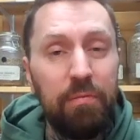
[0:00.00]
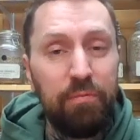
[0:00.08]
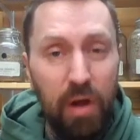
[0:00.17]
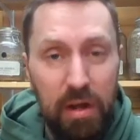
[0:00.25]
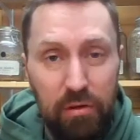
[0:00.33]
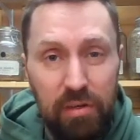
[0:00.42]

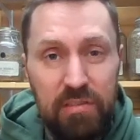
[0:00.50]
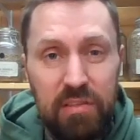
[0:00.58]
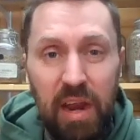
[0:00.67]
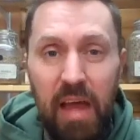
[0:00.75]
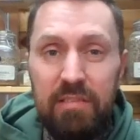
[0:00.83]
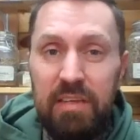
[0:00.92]
fragrance
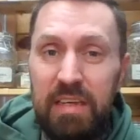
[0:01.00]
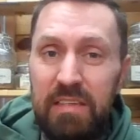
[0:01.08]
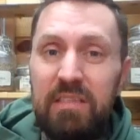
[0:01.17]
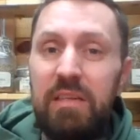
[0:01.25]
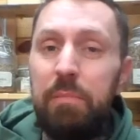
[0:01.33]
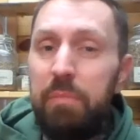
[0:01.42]
that has a
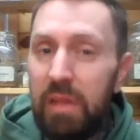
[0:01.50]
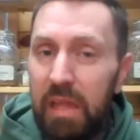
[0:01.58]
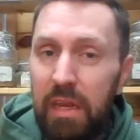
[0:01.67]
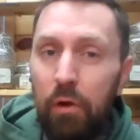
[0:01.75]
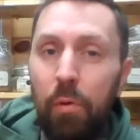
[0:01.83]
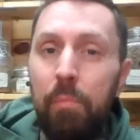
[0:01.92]

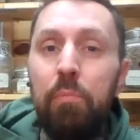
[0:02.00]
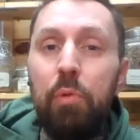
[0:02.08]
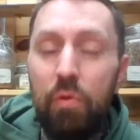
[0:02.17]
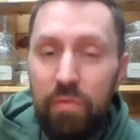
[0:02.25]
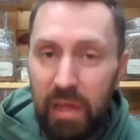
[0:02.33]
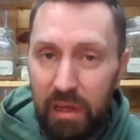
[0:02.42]
stimulating or
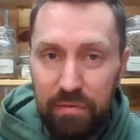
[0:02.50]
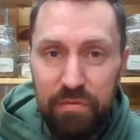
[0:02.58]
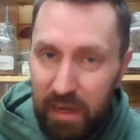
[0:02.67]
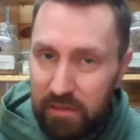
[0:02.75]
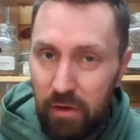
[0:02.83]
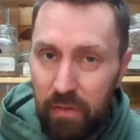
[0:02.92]
moving
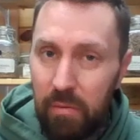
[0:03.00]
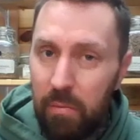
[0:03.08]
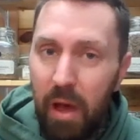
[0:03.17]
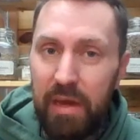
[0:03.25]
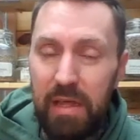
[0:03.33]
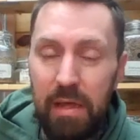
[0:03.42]
effect on the
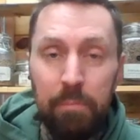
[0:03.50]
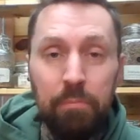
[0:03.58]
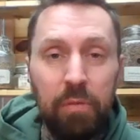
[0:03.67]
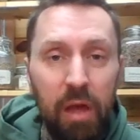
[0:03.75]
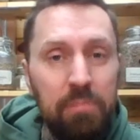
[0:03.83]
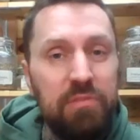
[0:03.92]
body. It
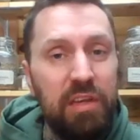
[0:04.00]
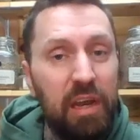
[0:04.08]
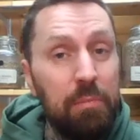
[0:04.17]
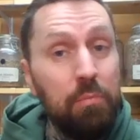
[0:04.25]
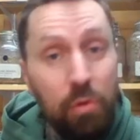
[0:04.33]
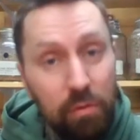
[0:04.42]
comes in
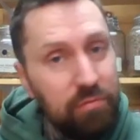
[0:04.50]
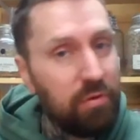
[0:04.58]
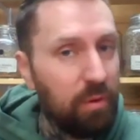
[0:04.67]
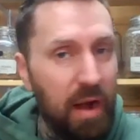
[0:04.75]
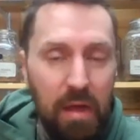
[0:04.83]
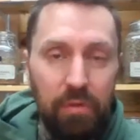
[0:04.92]
and moves
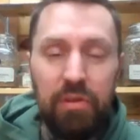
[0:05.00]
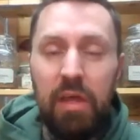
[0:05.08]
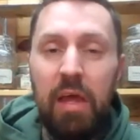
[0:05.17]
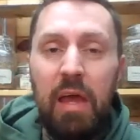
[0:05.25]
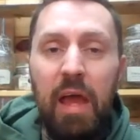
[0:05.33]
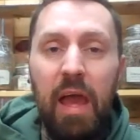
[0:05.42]
around.
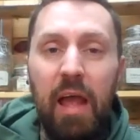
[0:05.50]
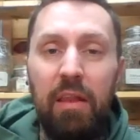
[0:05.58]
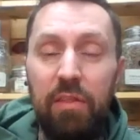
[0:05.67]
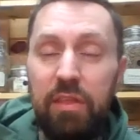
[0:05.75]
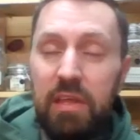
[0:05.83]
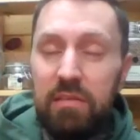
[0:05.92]

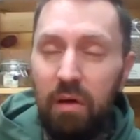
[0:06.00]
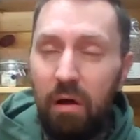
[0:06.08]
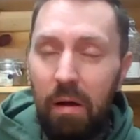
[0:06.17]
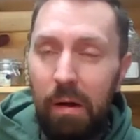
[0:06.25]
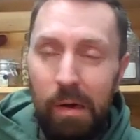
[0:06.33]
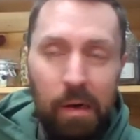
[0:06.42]
And these
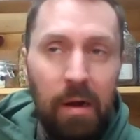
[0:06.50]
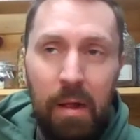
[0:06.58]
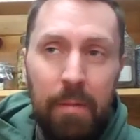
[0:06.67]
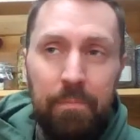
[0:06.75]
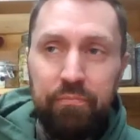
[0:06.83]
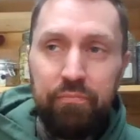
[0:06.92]
are
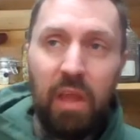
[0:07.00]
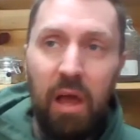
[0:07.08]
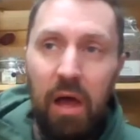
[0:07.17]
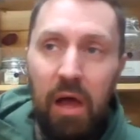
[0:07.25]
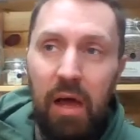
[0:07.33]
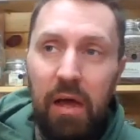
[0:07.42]

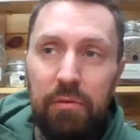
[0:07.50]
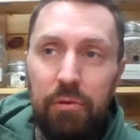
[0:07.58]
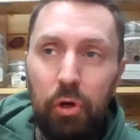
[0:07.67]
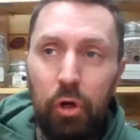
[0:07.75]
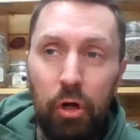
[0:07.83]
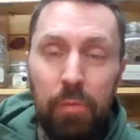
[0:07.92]

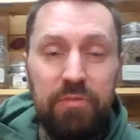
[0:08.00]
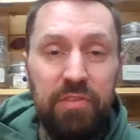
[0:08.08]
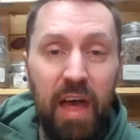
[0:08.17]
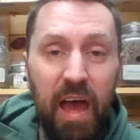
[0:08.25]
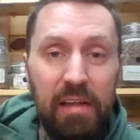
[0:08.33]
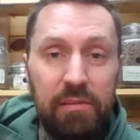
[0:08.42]
herbs
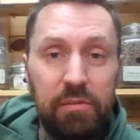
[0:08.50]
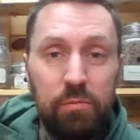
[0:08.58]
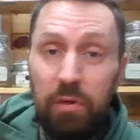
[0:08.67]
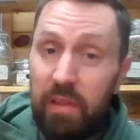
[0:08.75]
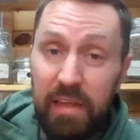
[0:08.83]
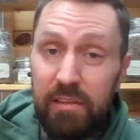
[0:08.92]
that
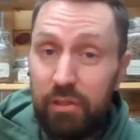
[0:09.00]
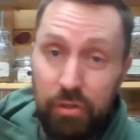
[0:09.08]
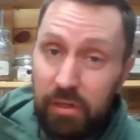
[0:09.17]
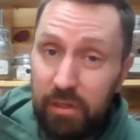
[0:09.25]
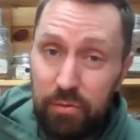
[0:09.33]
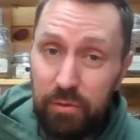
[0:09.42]
we like to
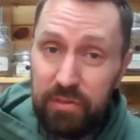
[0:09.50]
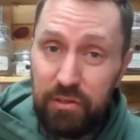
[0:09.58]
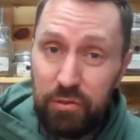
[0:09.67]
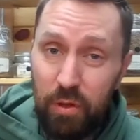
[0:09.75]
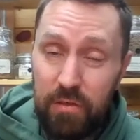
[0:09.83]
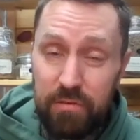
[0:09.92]
turn into
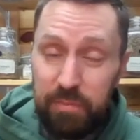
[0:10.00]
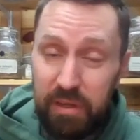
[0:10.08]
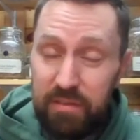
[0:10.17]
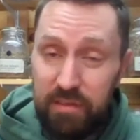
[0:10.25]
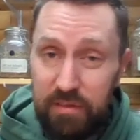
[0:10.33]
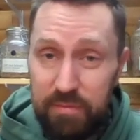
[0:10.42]
essential oils
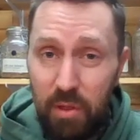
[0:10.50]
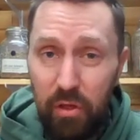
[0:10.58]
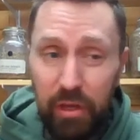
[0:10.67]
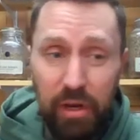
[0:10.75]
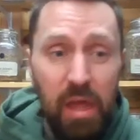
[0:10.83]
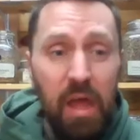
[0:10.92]
because they smell
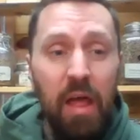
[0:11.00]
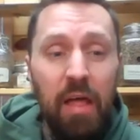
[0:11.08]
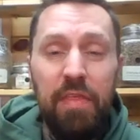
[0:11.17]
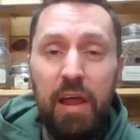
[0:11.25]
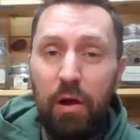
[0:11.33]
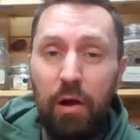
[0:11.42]
good.
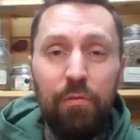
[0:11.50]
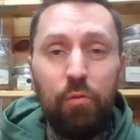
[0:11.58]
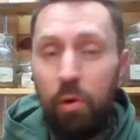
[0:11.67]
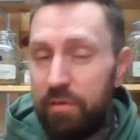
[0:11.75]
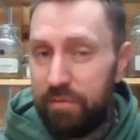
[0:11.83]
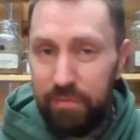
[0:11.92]
They are, of
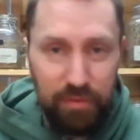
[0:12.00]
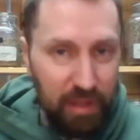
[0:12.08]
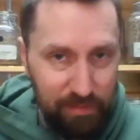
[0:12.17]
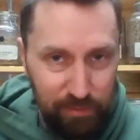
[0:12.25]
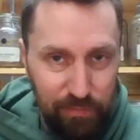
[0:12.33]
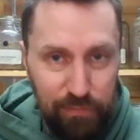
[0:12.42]
course,
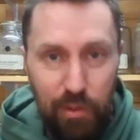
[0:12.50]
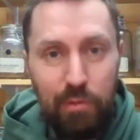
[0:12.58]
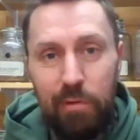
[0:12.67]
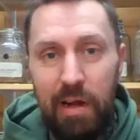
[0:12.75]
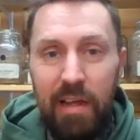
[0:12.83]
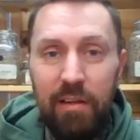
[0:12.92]
flavorful,
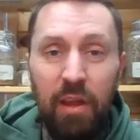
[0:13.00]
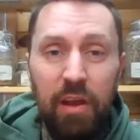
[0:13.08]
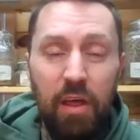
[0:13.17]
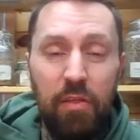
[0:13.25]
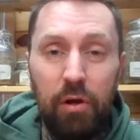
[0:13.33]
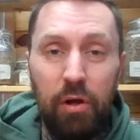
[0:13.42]
right?
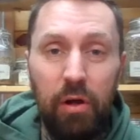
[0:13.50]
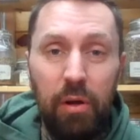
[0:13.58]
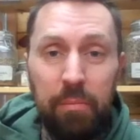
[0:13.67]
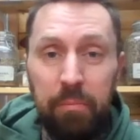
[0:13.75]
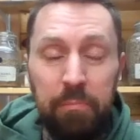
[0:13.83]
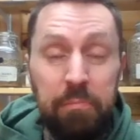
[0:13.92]
Another
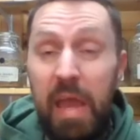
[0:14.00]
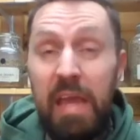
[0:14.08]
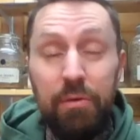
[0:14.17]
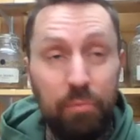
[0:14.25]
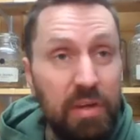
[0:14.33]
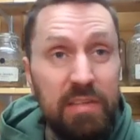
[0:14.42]

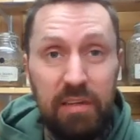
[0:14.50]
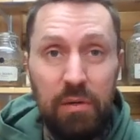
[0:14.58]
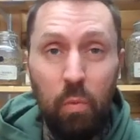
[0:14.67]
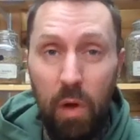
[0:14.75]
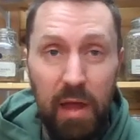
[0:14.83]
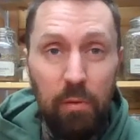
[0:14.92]
main
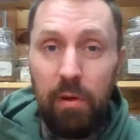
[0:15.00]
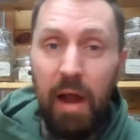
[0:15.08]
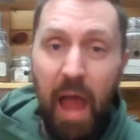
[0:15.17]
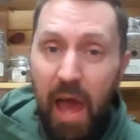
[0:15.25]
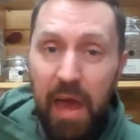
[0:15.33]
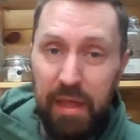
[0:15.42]
reason why we're
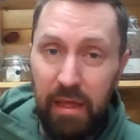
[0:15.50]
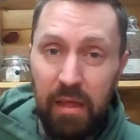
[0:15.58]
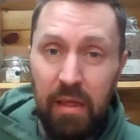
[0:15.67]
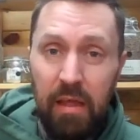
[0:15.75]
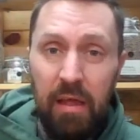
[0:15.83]
adding